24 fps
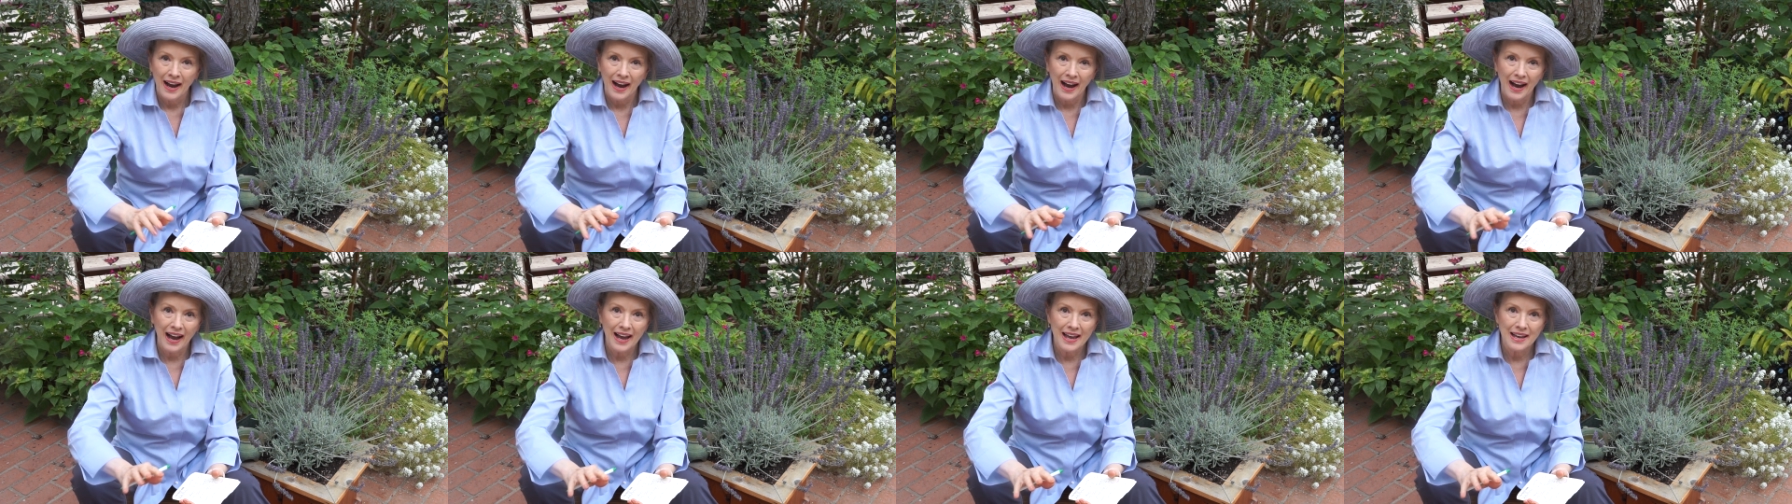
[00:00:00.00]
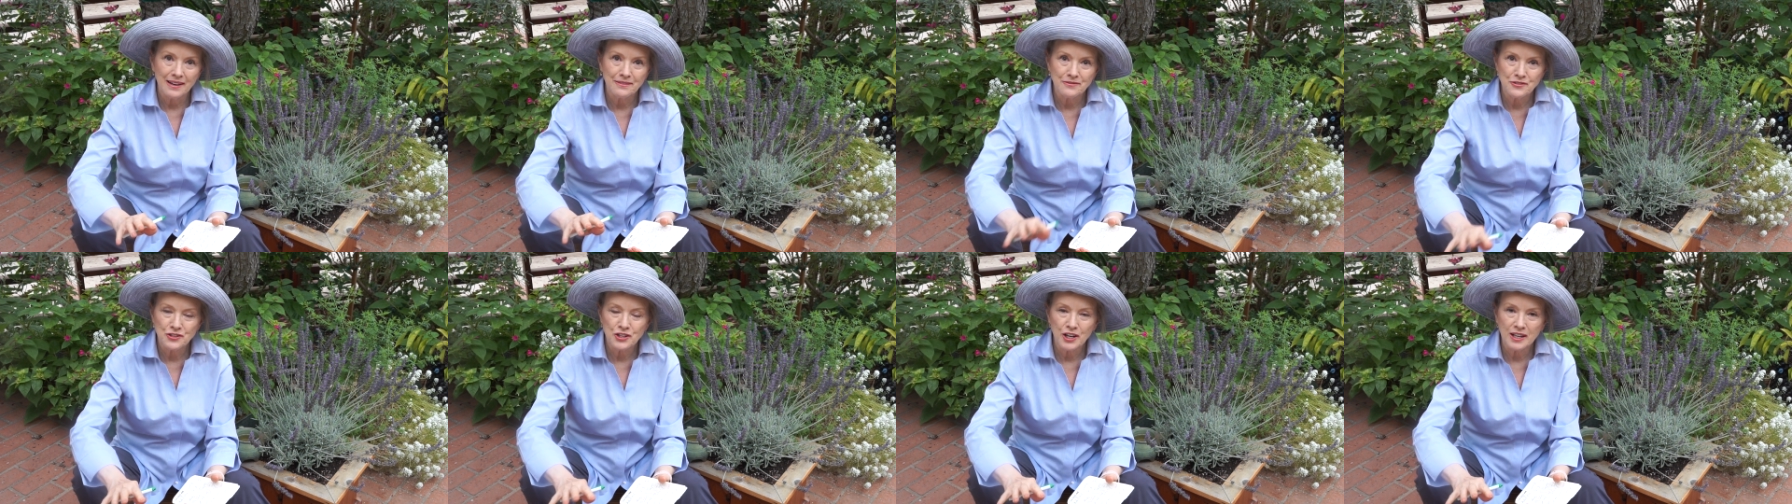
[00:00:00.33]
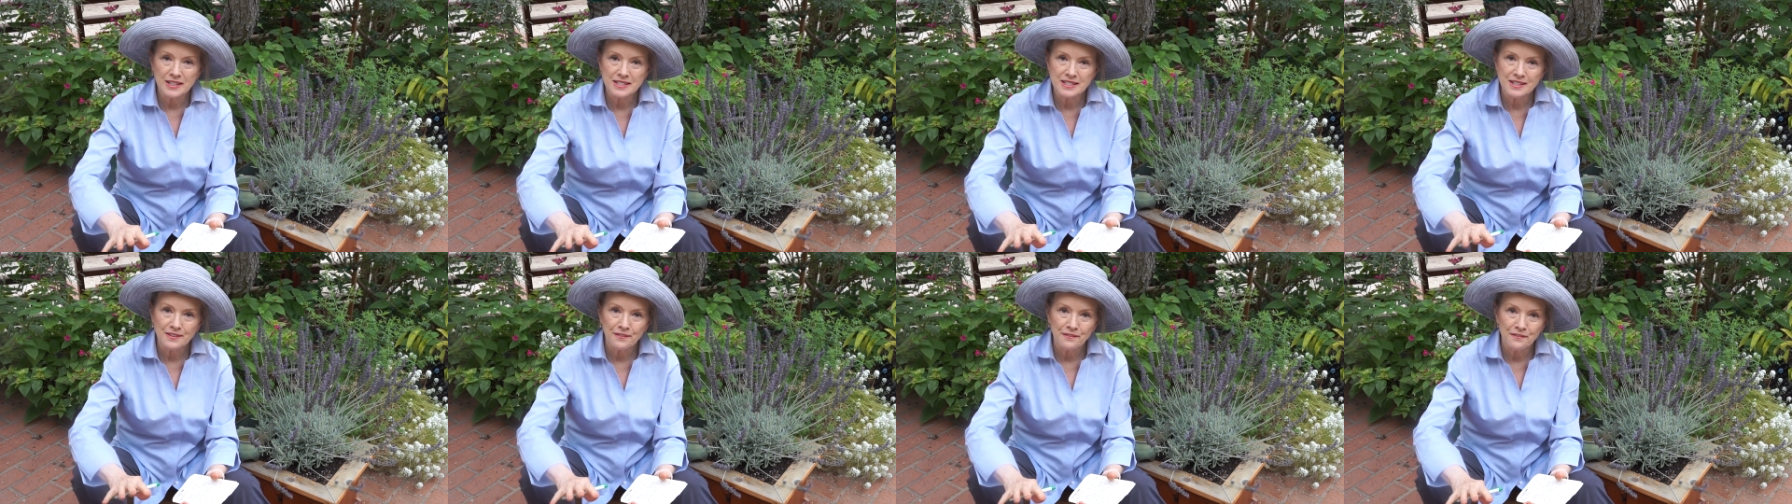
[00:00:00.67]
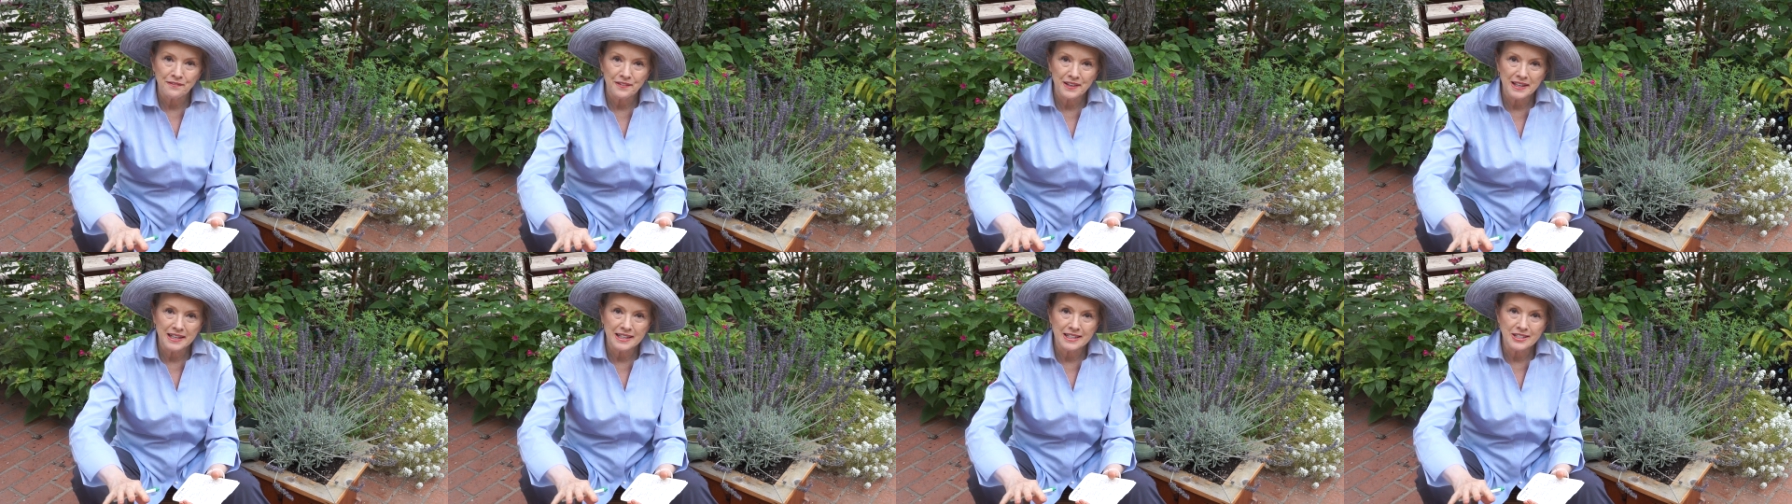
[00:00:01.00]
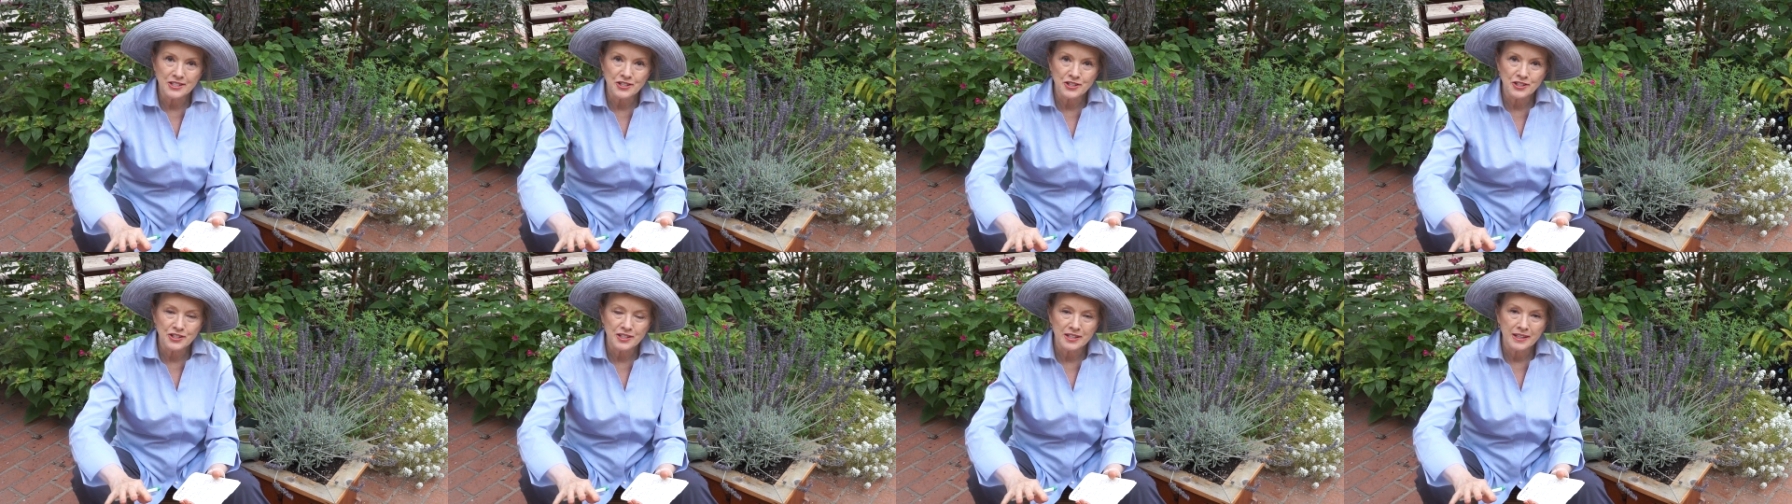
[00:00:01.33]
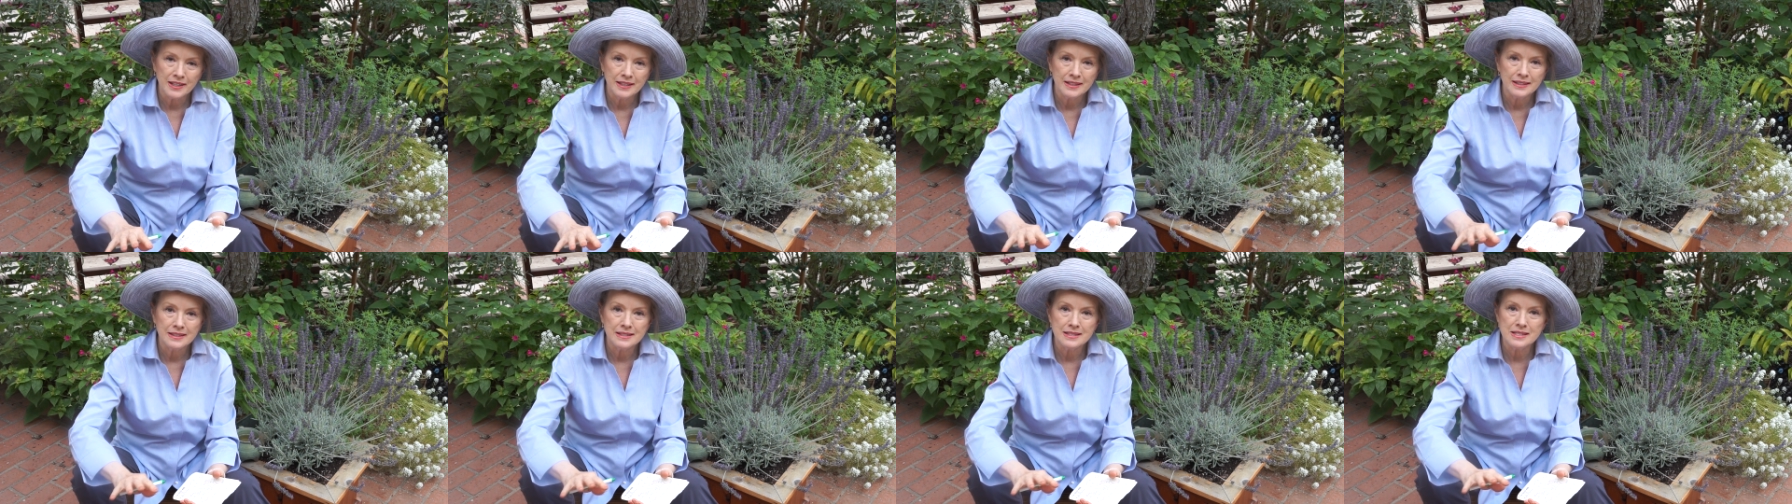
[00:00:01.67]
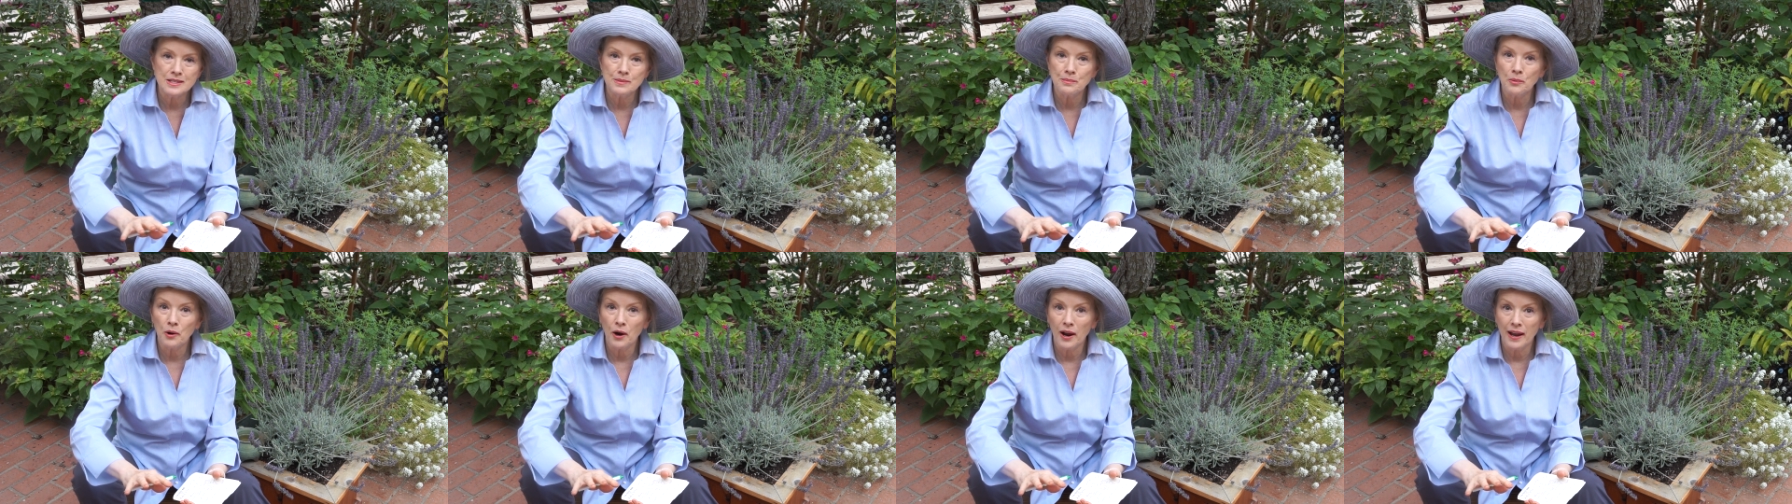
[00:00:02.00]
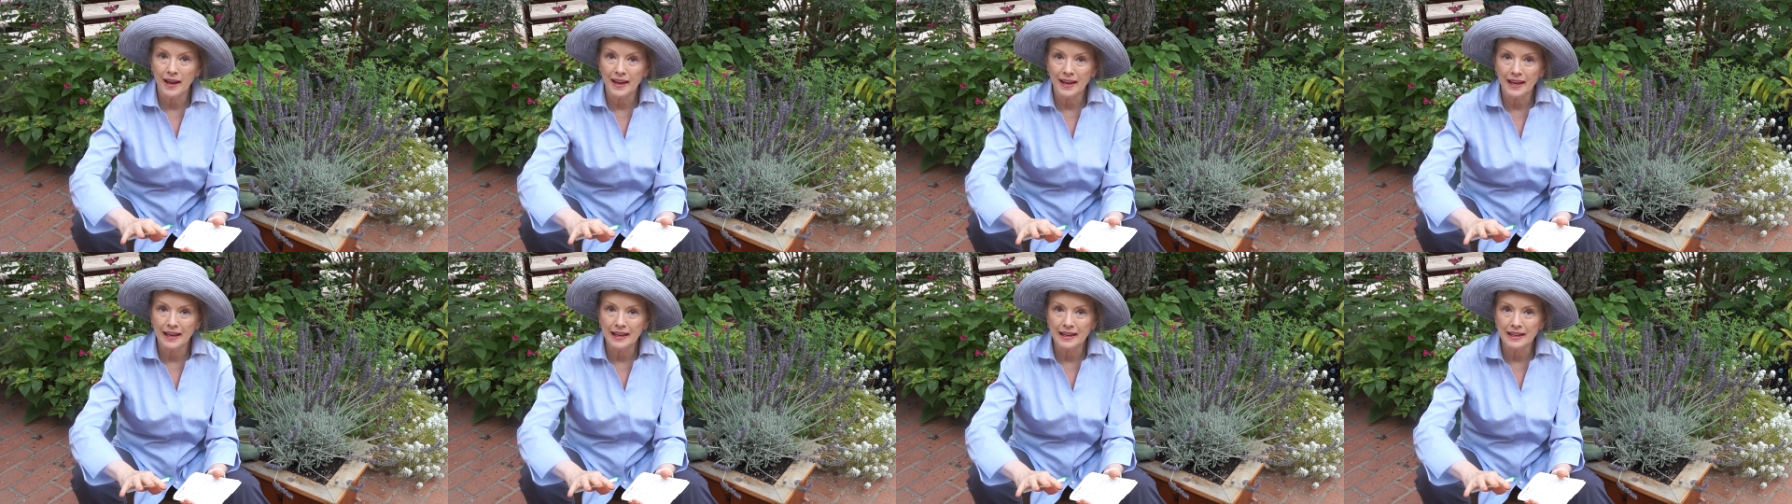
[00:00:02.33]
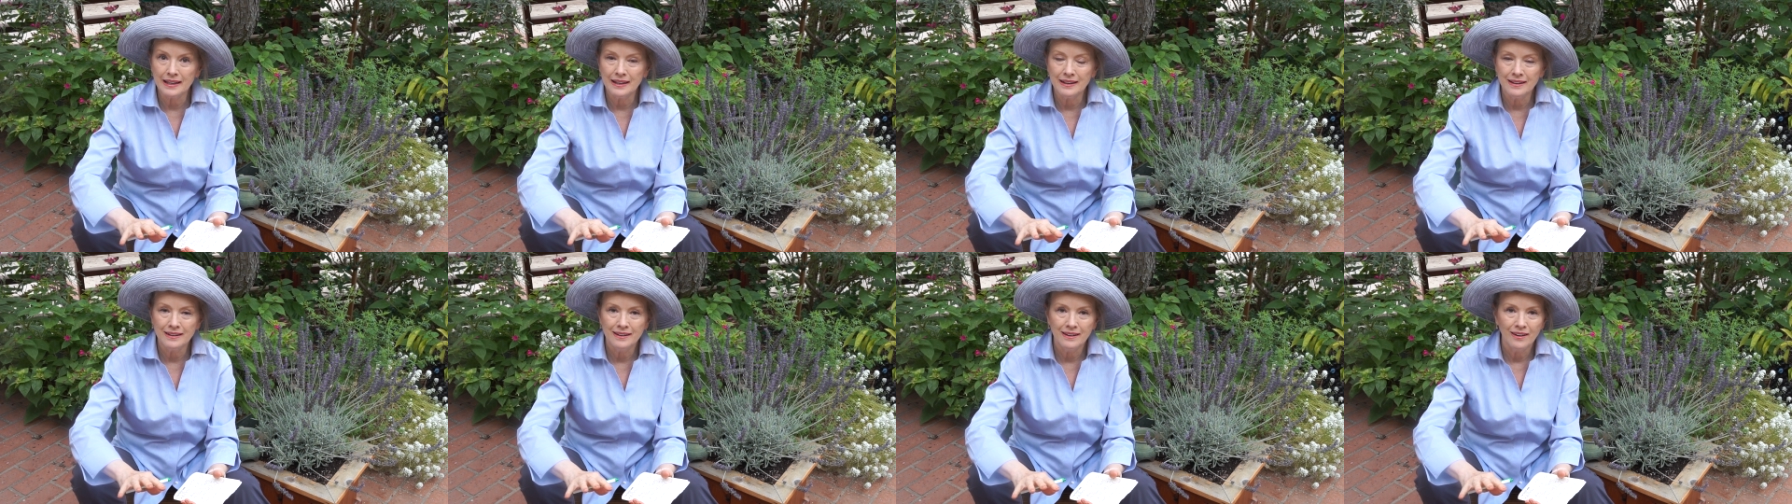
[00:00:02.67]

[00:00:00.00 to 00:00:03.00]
I have just finished spraying